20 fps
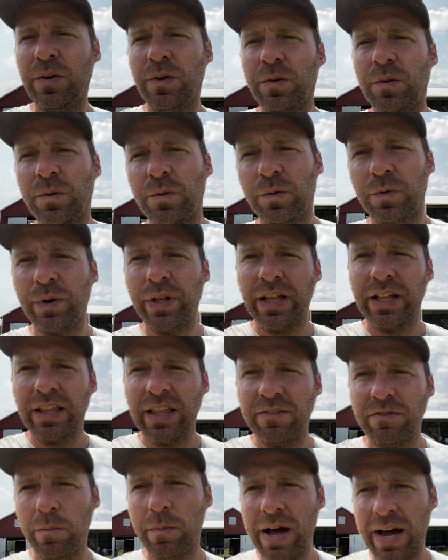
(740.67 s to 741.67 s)
really
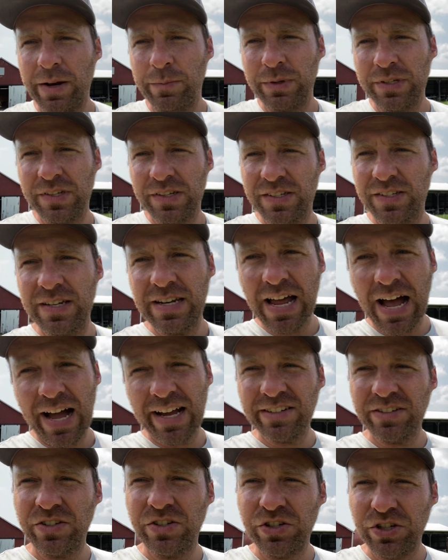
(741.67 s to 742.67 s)
love about them is it's
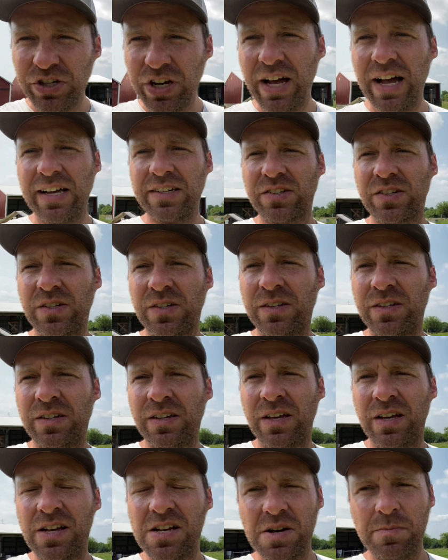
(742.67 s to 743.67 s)
not just
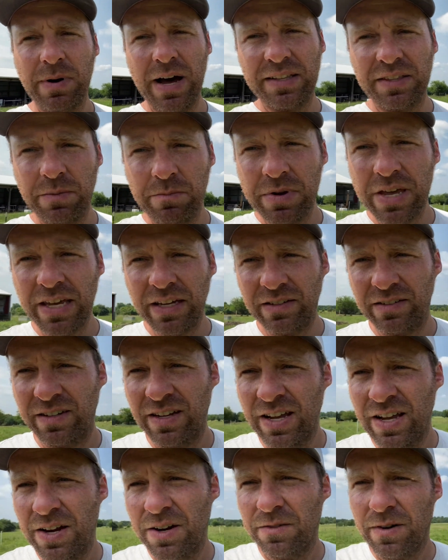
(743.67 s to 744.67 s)
about the meat,
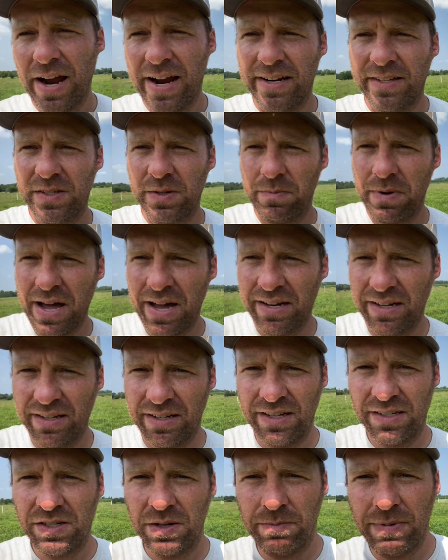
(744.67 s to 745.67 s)
right? It's about a,
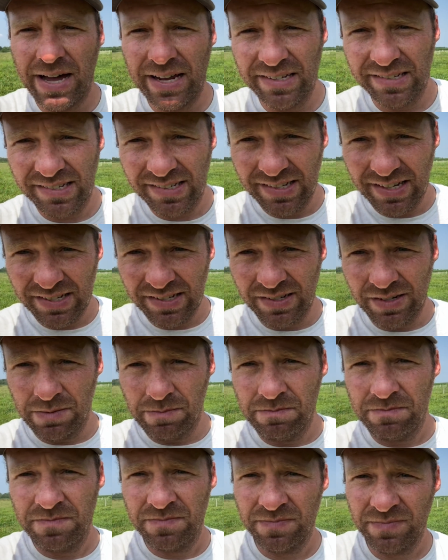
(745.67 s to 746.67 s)
it's about a
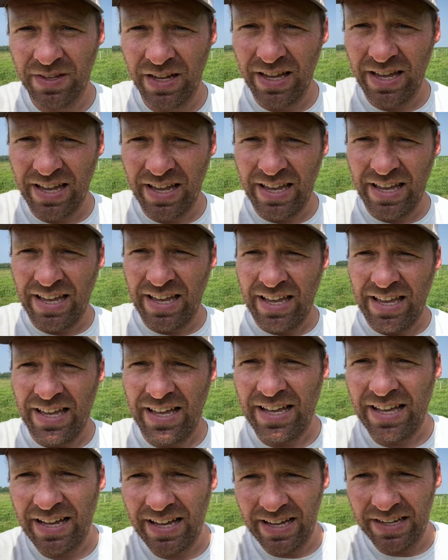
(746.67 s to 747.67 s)
system,
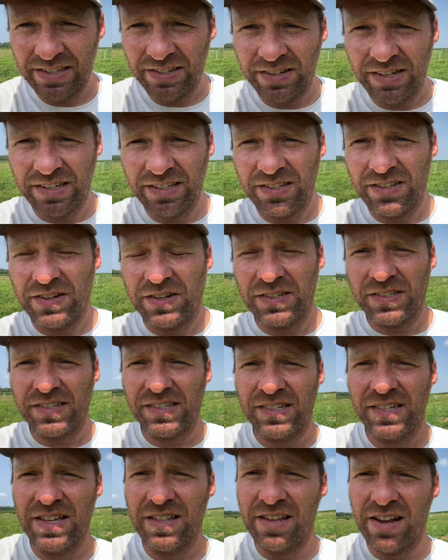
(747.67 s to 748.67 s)
uh, and you can, you can
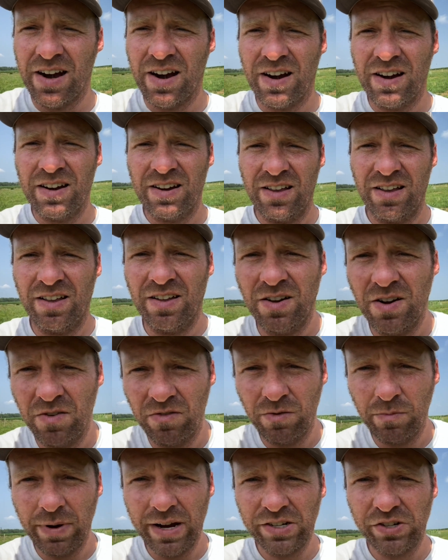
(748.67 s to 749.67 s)
see there
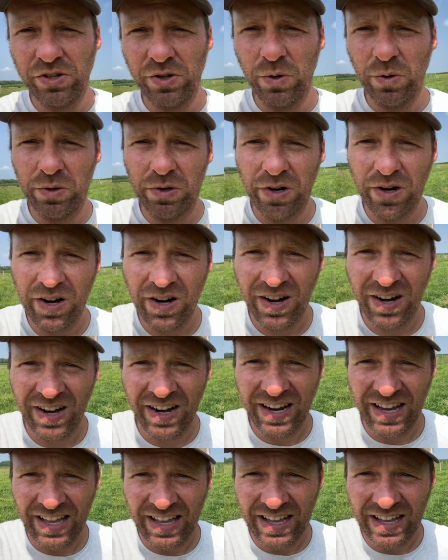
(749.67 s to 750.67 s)
over my shoulder
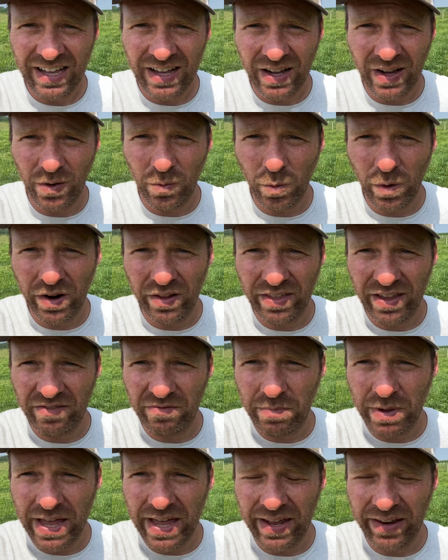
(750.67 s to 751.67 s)
uh, where
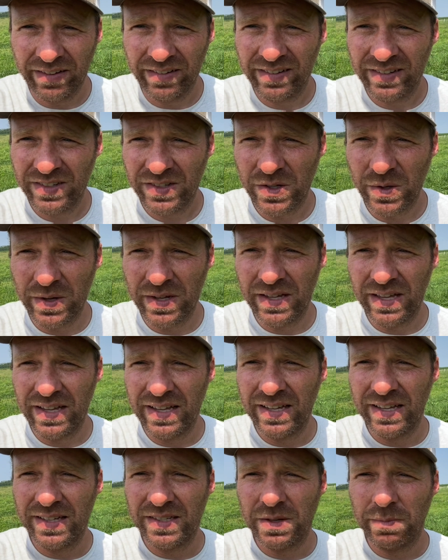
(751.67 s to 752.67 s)
they've been. So it,
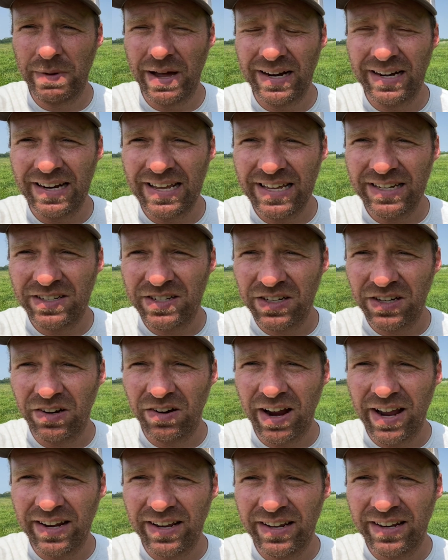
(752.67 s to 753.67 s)
it's about an
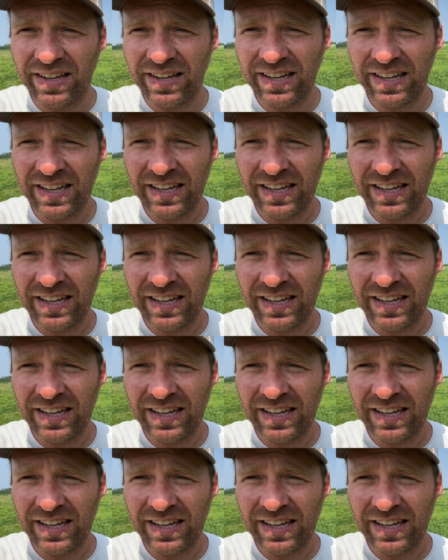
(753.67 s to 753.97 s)
integrated